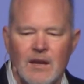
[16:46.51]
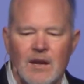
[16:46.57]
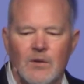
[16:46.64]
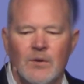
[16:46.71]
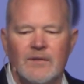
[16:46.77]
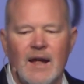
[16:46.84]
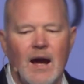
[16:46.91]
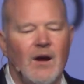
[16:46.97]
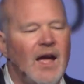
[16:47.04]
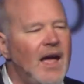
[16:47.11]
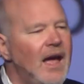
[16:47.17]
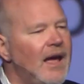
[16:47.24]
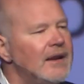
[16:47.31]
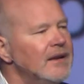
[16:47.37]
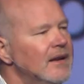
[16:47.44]
We've now
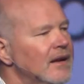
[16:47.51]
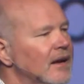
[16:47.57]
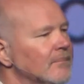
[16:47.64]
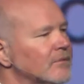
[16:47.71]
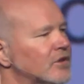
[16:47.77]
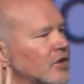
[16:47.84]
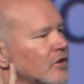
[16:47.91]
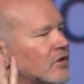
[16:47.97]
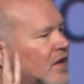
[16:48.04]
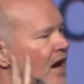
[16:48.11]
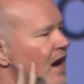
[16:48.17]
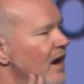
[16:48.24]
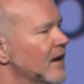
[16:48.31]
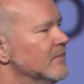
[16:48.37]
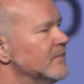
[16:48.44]
had 2
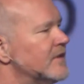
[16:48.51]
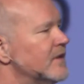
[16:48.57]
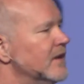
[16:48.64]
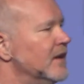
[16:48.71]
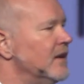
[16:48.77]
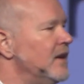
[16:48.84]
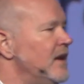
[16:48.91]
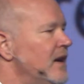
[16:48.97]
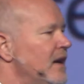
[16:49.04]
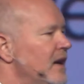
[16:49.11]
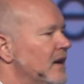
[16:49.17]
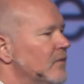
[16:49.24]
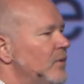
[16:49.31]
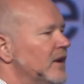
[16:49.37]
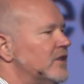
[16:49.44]
times
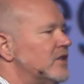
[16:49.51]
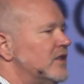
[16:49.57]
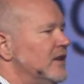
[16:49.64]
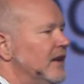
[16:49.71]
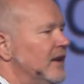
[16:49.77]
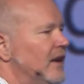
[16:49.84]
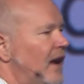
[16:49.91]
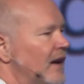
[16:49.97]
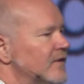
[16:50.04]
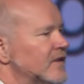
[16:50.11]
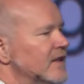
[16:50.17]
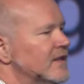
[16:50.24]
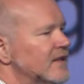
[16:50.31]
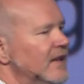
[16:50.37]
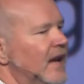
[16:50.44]
in which the
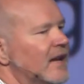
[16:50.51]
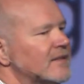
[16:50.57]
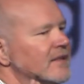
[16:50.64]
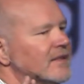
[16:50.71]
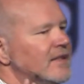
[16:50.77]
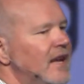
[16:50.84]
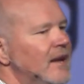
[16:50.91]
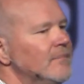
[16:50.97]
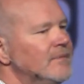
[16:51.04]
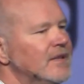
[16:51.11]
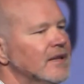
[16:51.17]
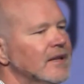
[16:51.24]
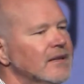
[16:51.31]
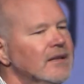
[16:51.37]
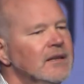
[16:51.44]
FCC has
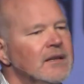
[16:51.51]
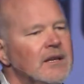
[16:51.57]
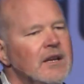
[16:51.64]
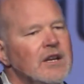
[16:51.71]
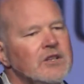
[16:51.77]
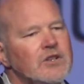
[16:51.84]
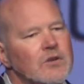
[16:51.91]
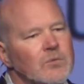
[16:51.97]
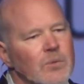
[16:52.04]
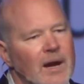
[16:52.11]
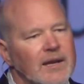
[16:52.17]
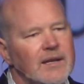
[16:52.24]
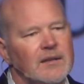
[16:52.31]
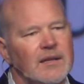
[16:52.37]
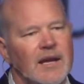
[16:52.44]
attempted to
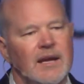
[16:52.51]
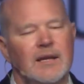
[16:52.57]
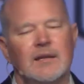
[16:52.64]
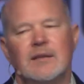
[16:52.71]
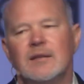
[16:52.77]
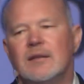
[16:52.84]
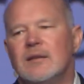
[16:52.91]
regulate